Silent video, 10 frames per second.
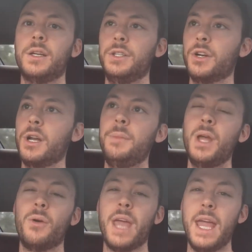You're gonna
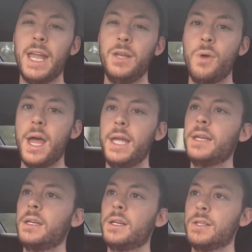be okay anyway,
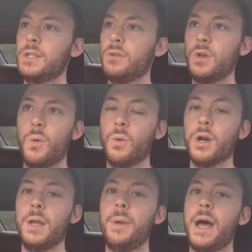so don't
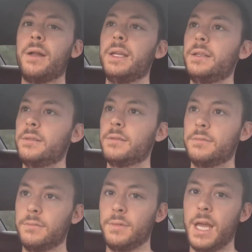worry about it,
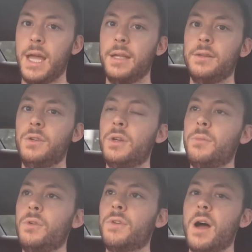okay? You
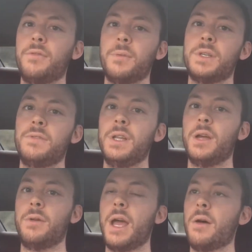can move on from this
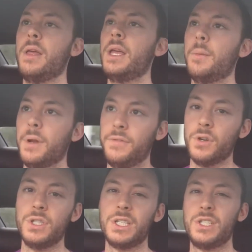video now. But if
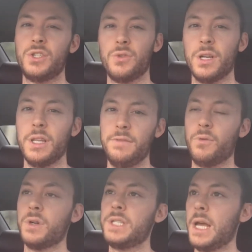you're just strictly
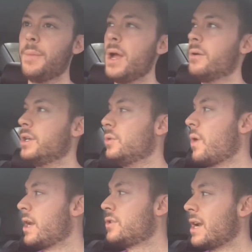for sale by owner and you
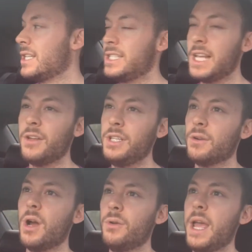wanna try to sell
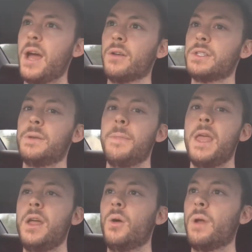your own house,
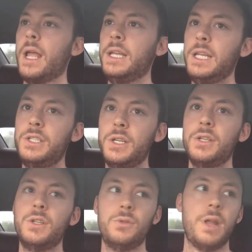what I need you
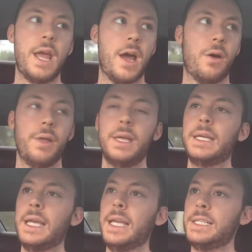to do now
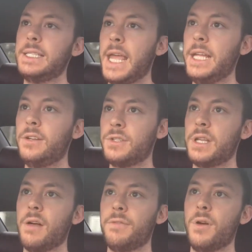is take your
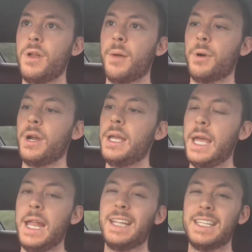cell phone number
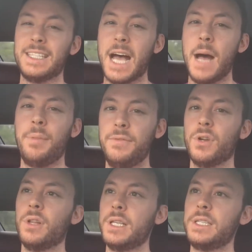and at the top of
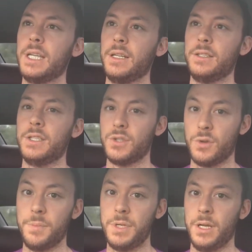your listing
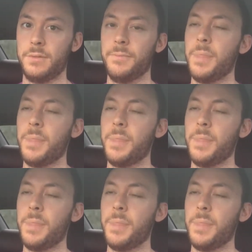description,